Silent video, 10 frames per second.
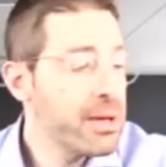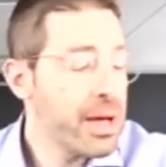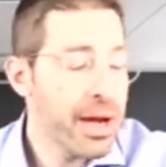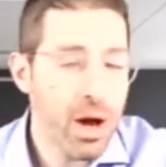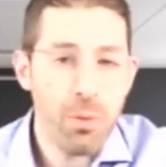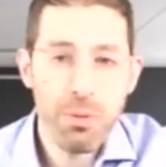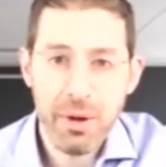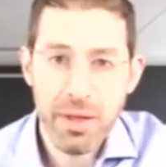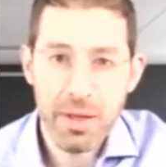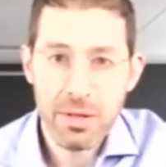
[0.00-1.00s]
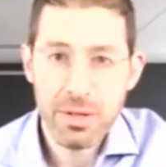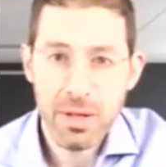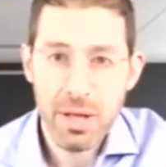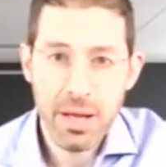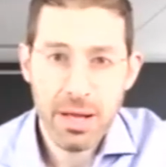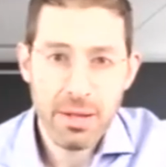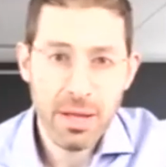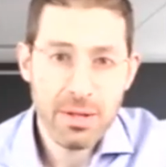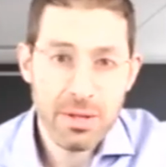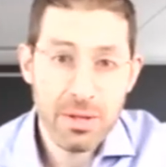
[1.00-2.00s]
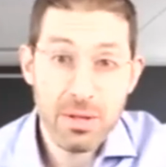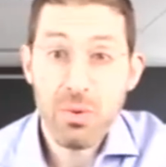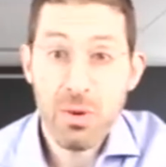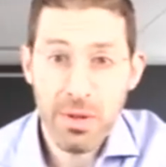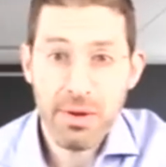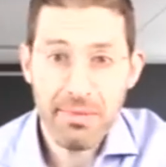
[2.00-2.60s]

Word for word: And I hope and pray that it's that I, that it's it's worth it.